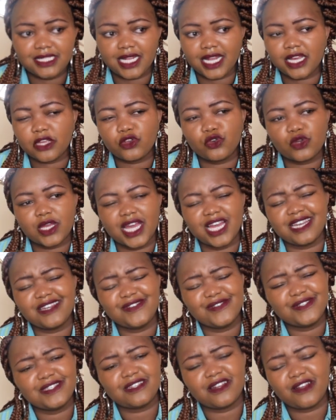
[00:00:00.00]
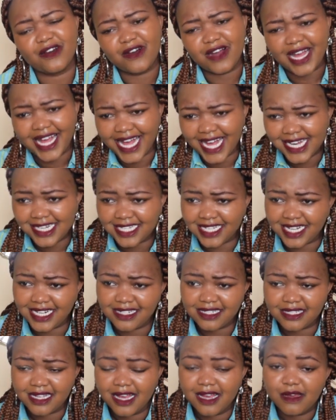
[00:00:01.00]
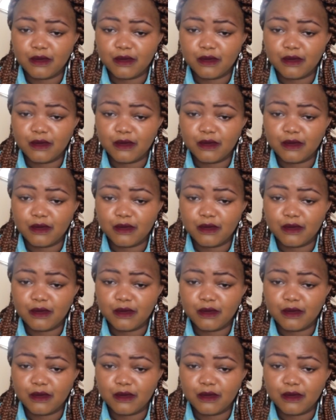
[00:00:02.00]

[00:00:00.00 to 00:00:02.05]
Like you can use long curtains